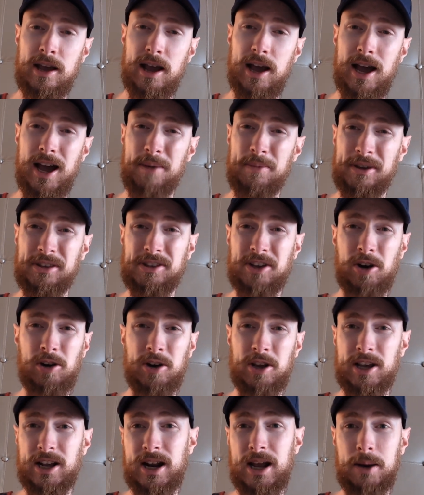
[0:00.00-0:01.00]
and
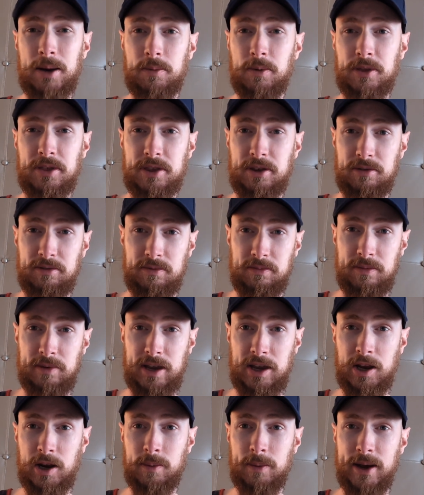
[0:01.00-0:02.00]
dirty it up with
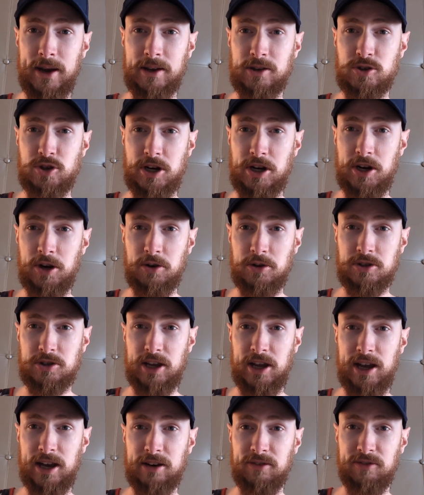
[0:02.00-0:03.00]
my Cheeto
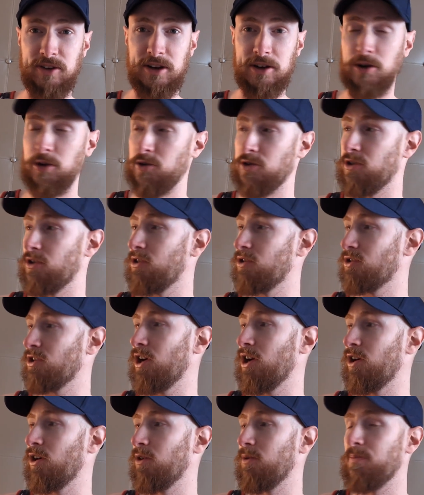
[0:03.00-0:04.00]
stained fingers.
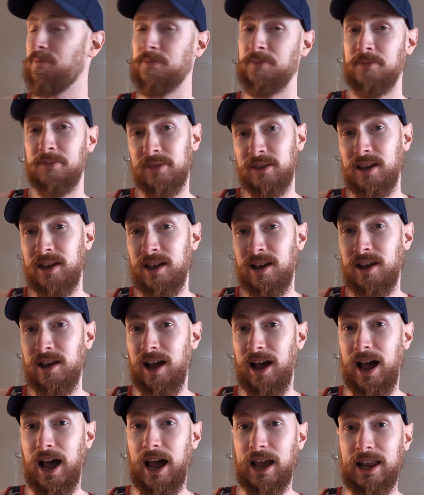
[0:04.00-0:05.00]
So
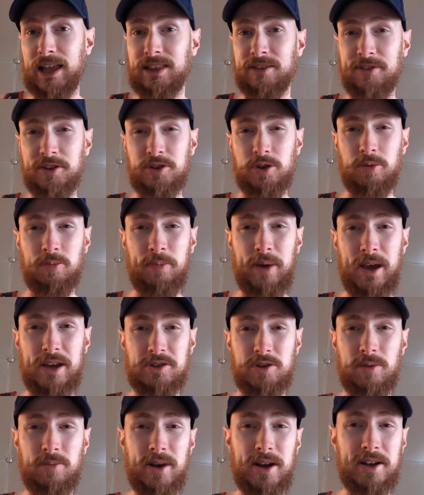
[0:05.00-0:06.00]
I like the physical
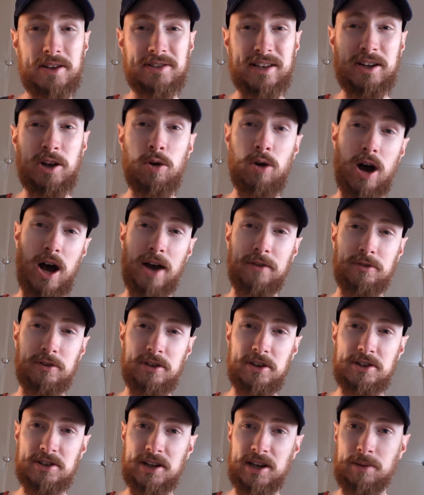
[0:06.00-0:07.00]
page turn buttons. They don't
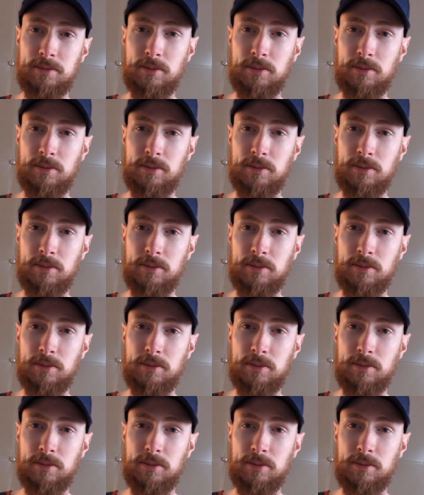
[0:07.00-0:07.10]
offer these